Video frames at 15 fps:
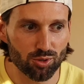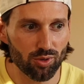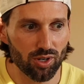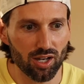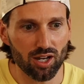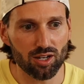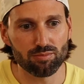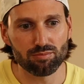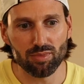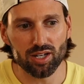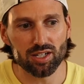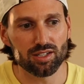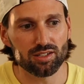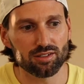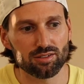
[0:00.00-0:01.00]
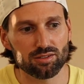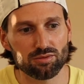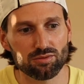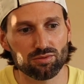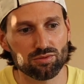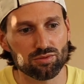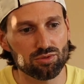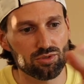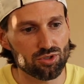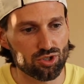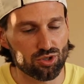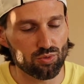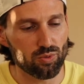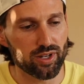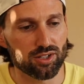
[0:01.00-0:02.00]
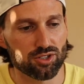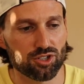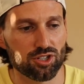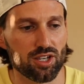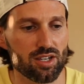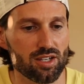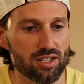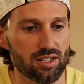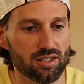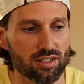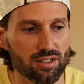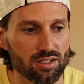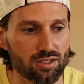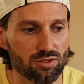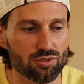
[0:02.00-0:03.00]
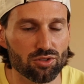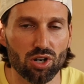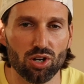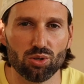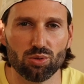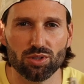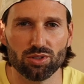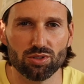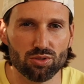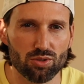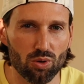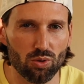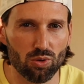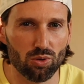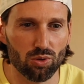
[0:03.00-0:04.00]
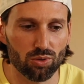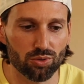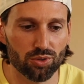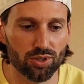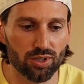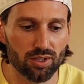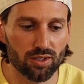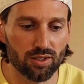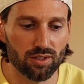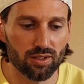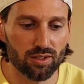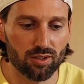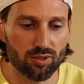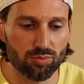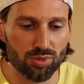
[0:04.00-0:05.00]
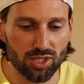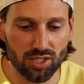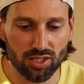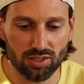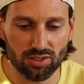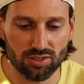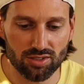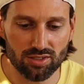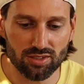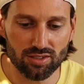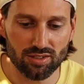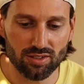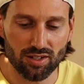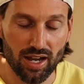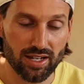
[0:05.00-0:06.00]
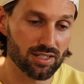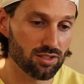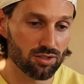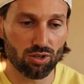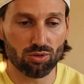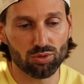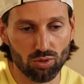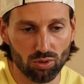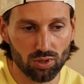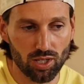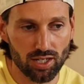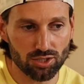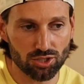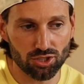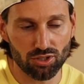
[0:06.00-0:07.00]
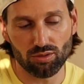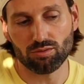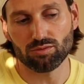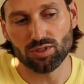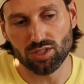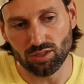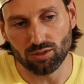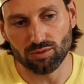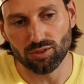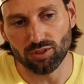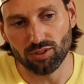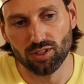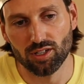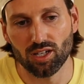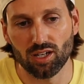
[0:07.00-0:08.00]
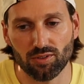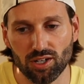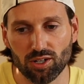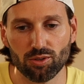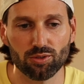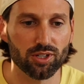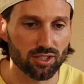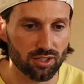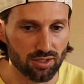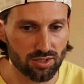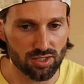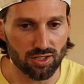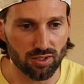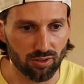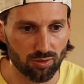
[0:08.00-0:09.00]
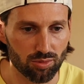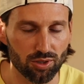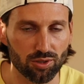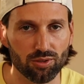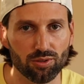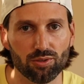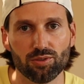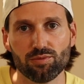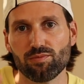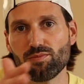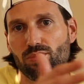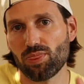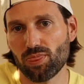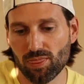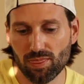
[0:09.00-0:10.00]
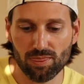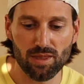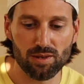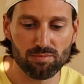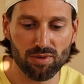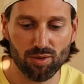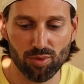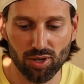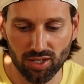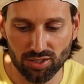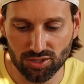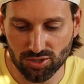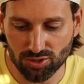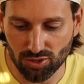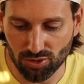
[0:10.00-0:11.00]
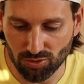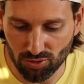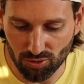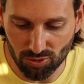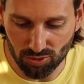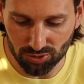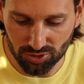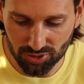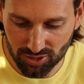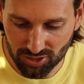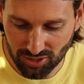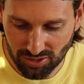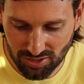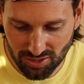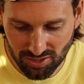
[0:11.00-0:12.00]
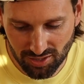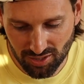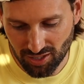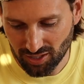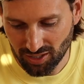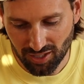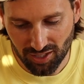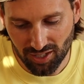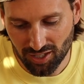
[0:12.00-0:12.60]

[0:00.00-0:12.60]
to it, I might switch and go with gold because I didn't go gold last year. I went with silver. If I don't like the Sierra blue, then maybe I just go gold. Because this thing,